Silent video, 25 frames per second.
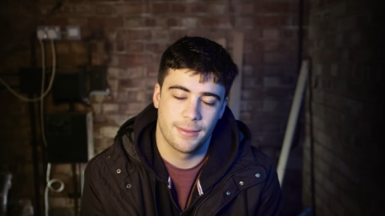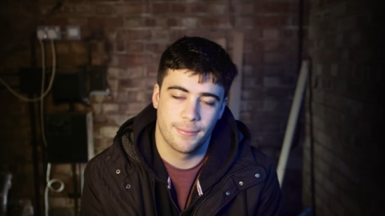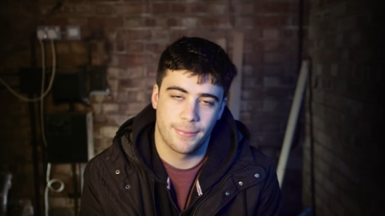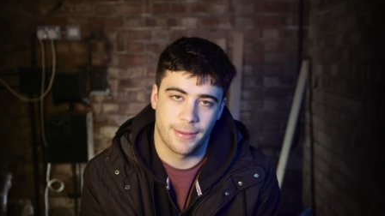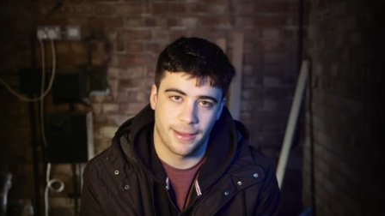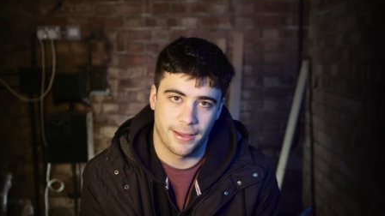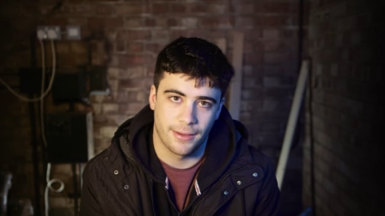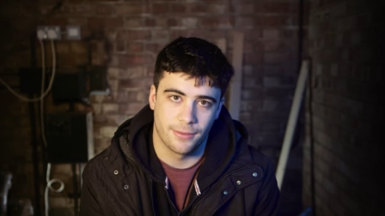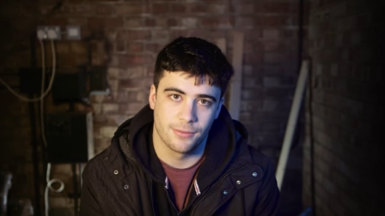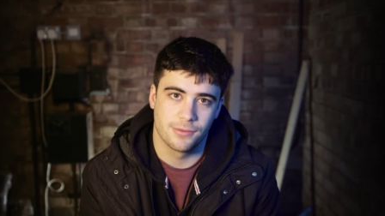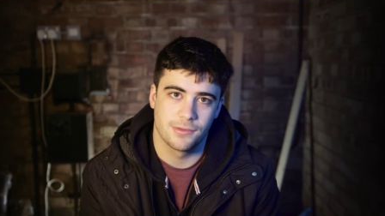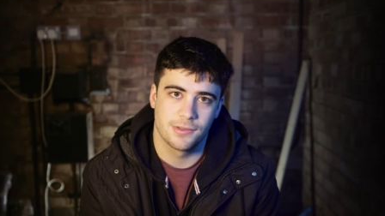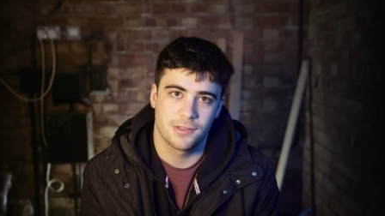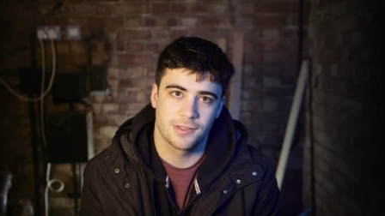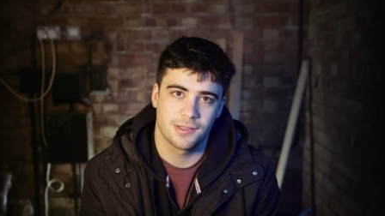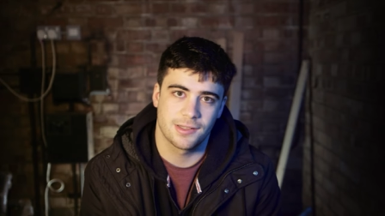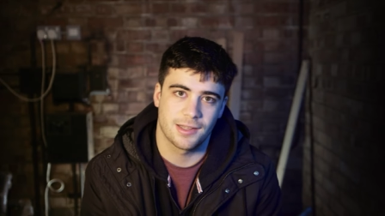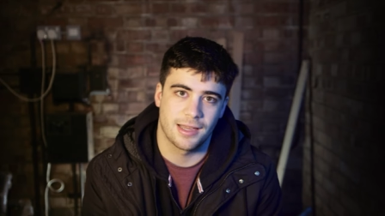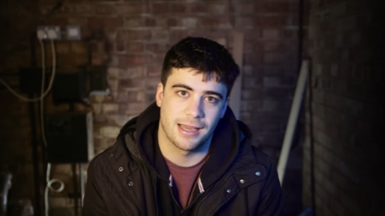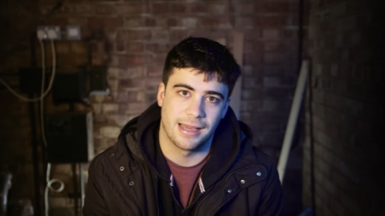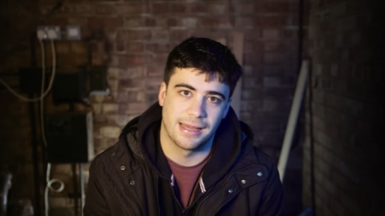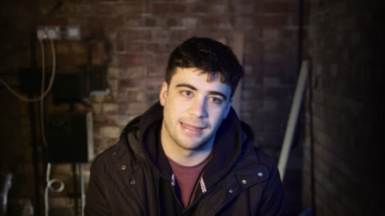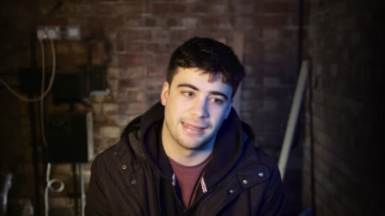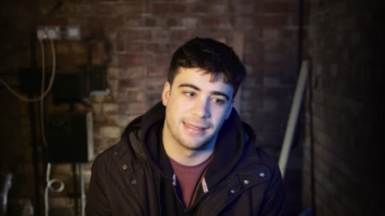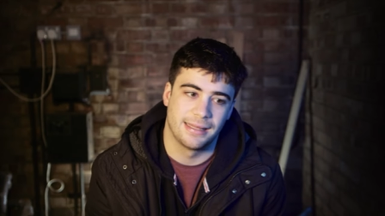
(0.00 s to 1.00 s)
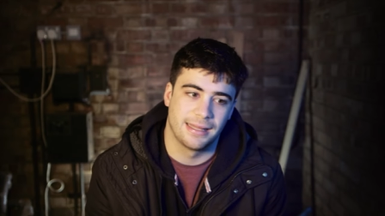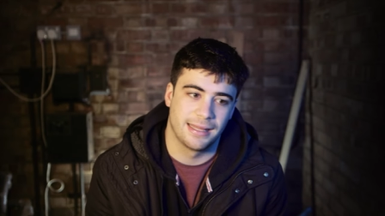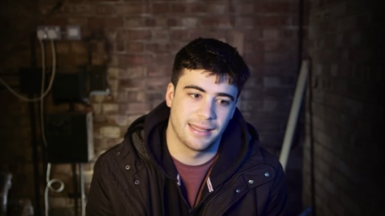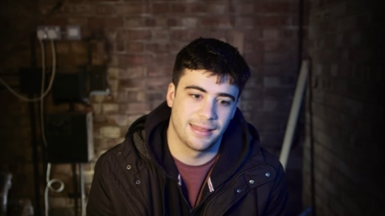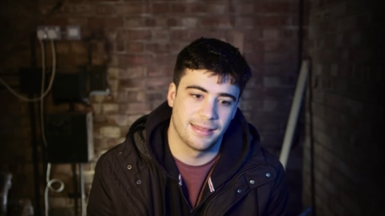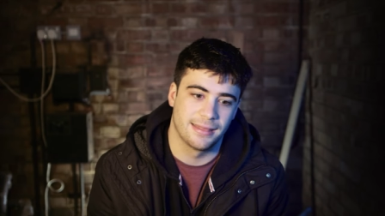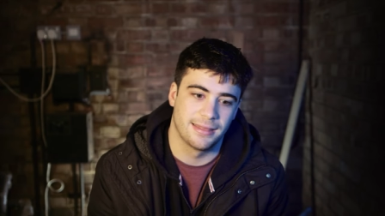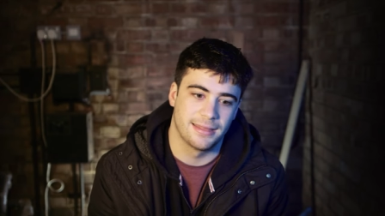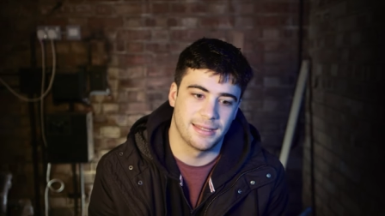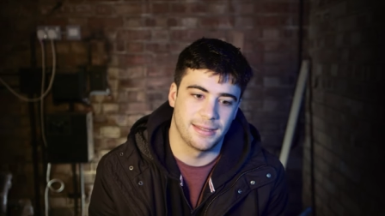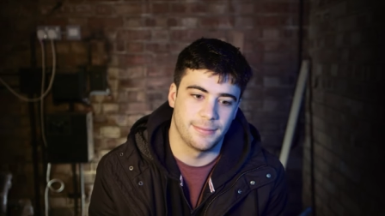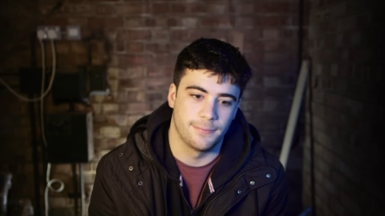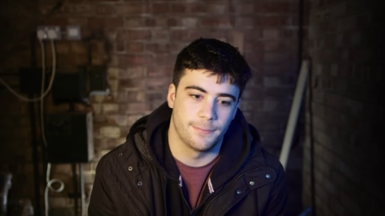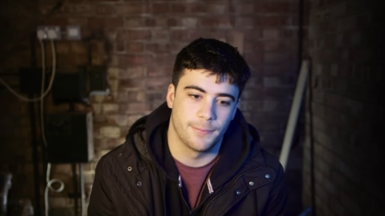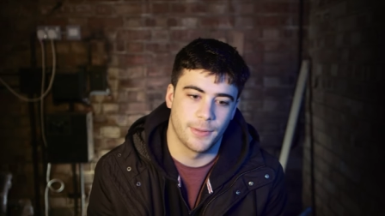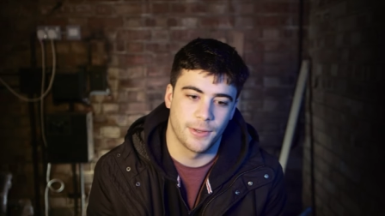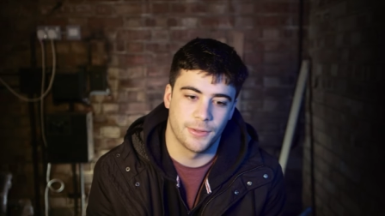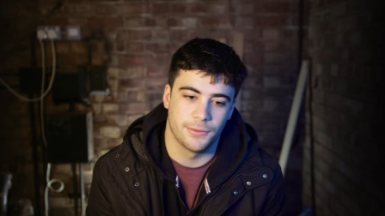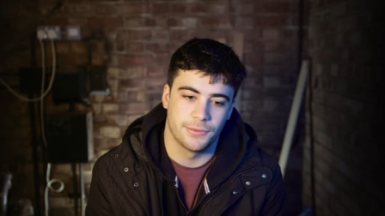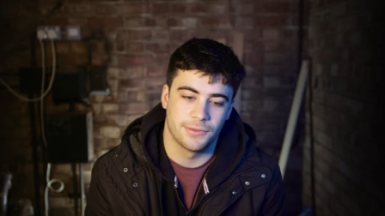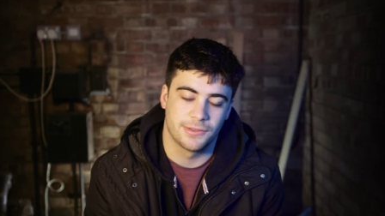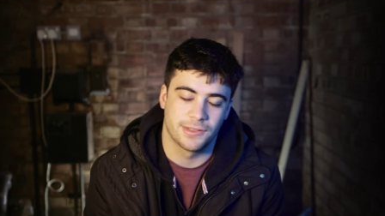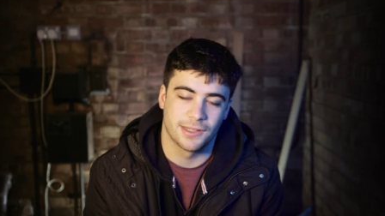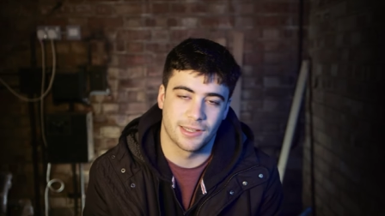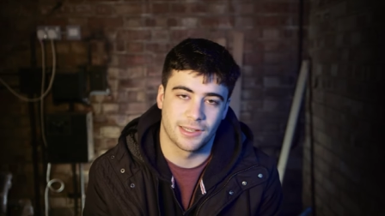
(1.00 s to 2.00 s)
pounds and then the
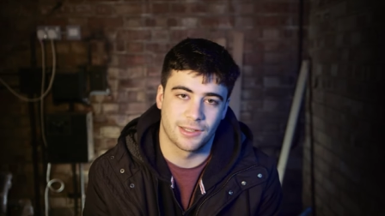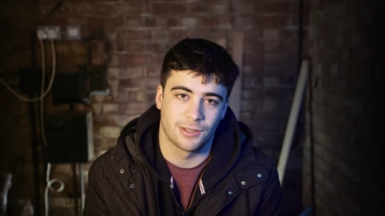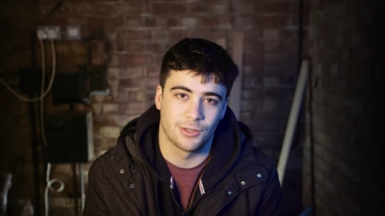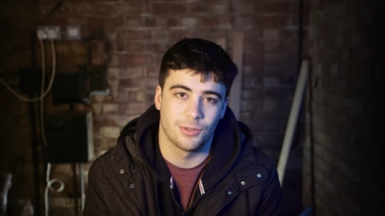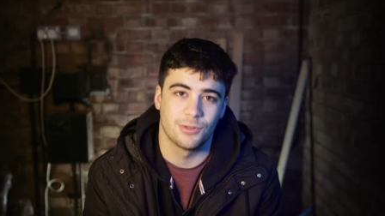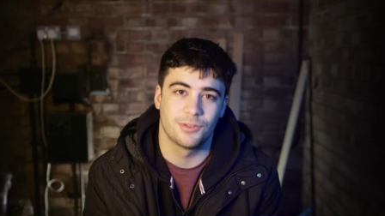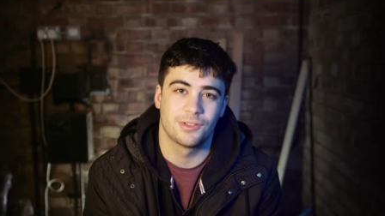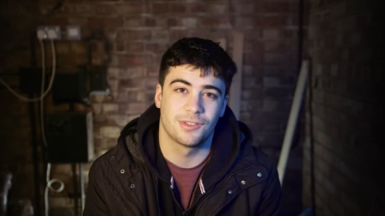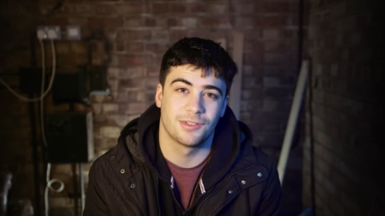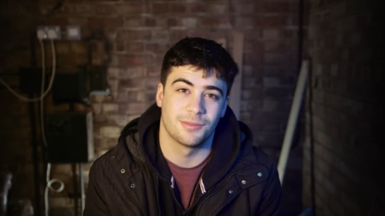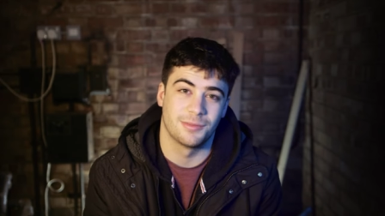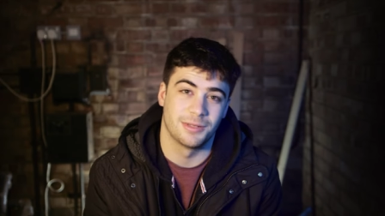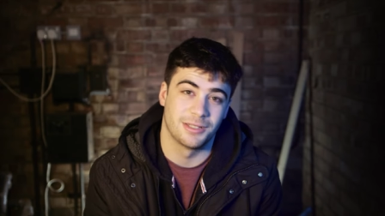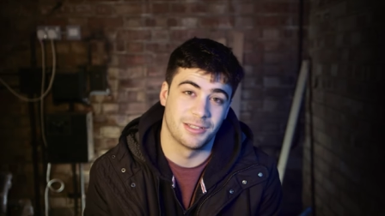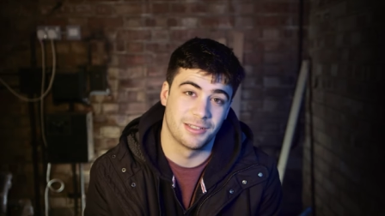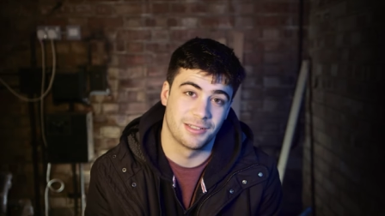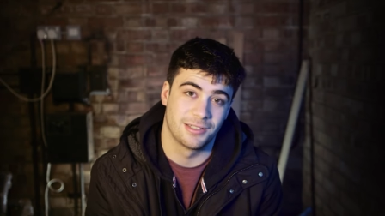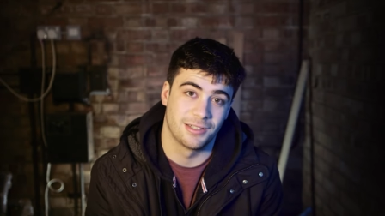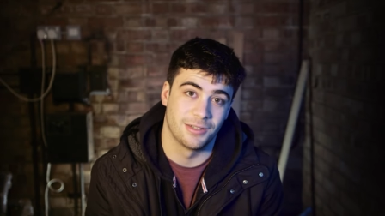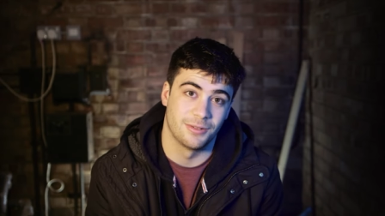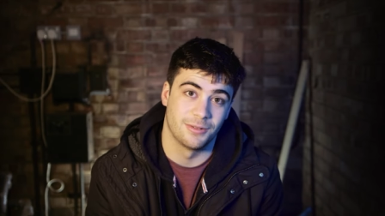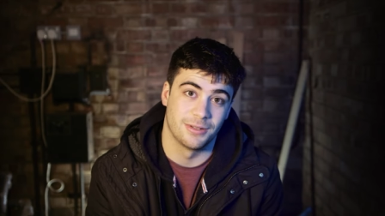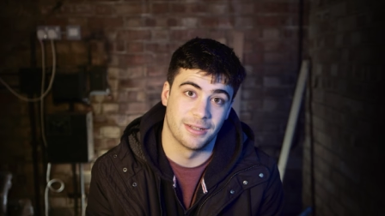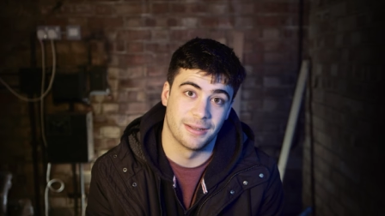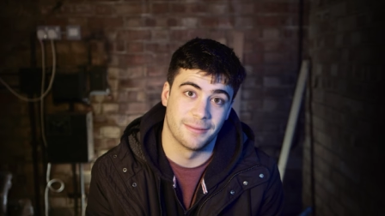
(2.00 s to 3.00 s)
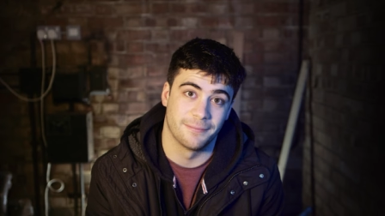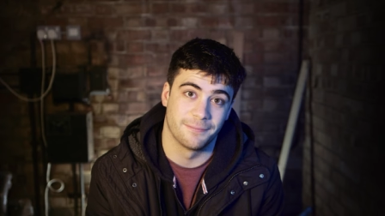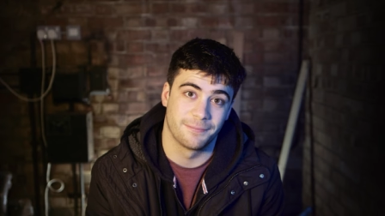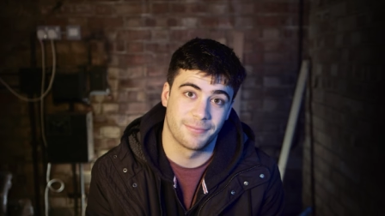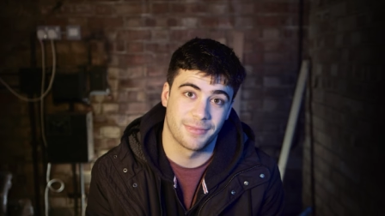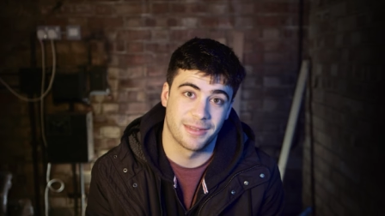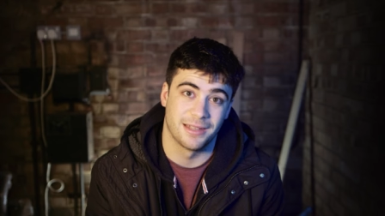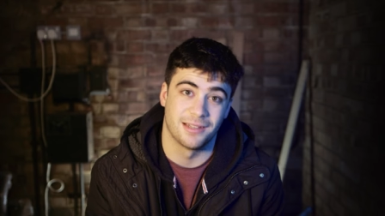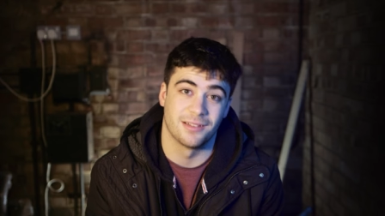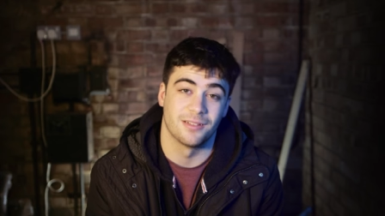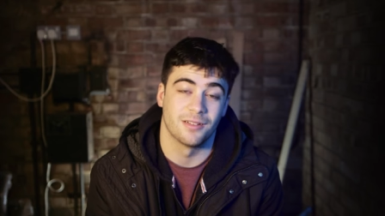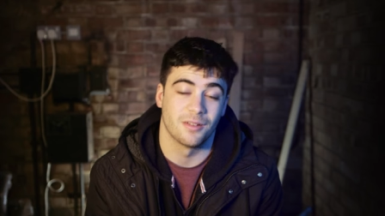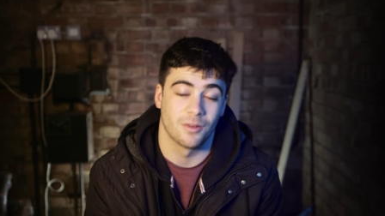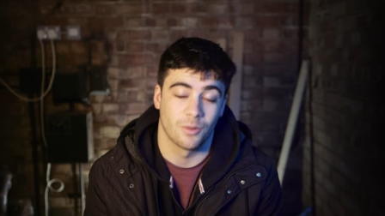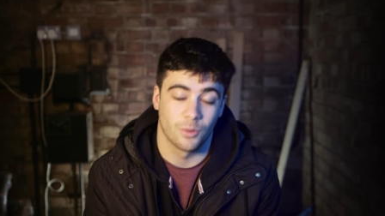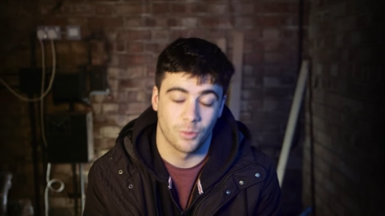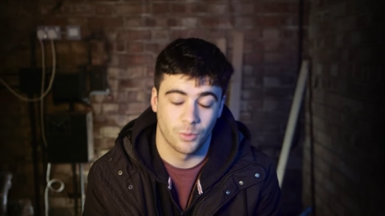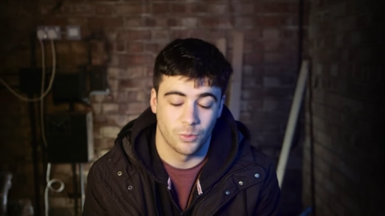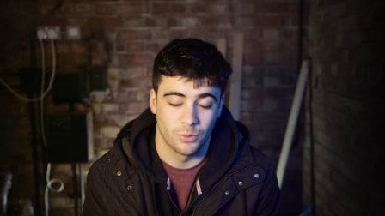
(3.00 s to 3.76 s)
Bose Acoustimass unit is